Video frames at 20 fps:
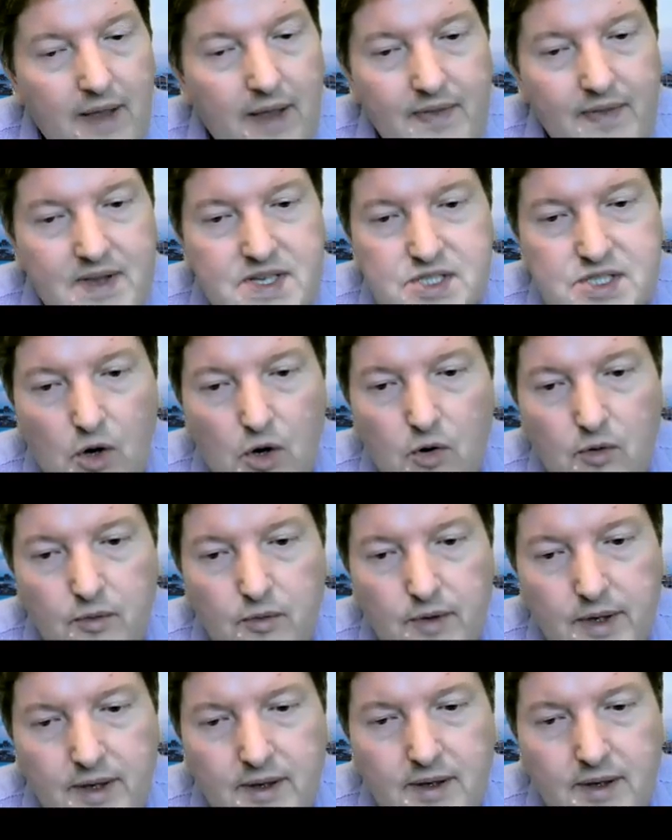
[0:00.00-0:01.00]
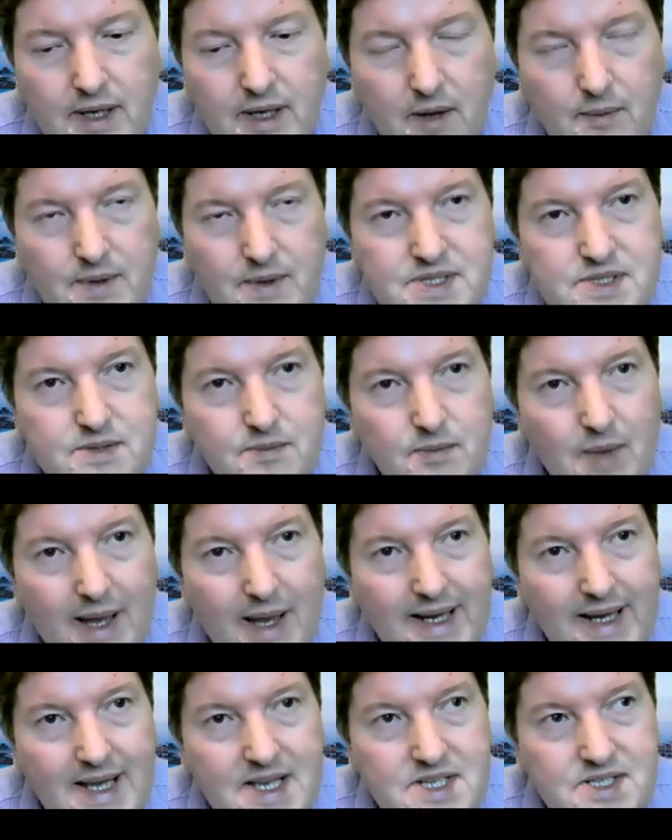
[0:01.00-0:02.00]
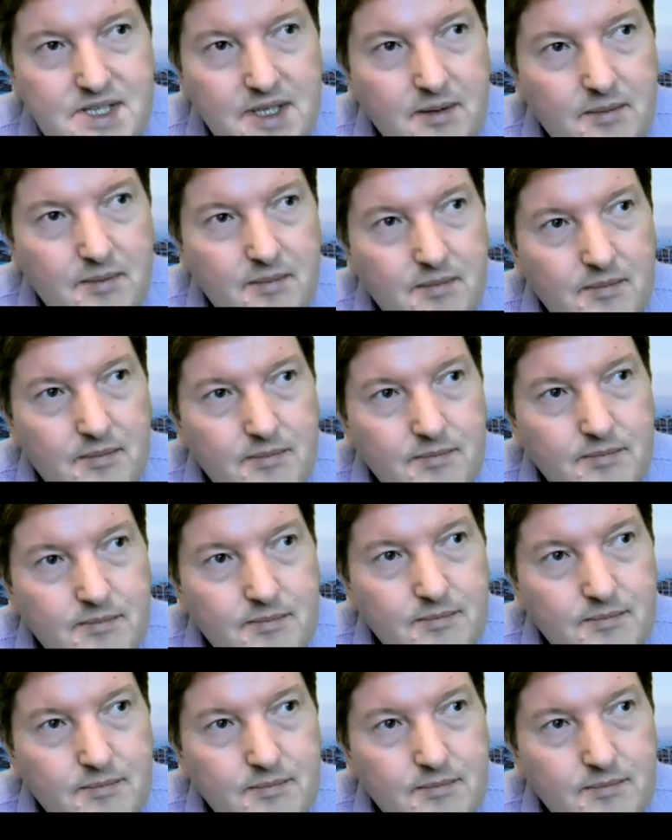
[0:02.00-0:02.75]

the solvent, with magnesium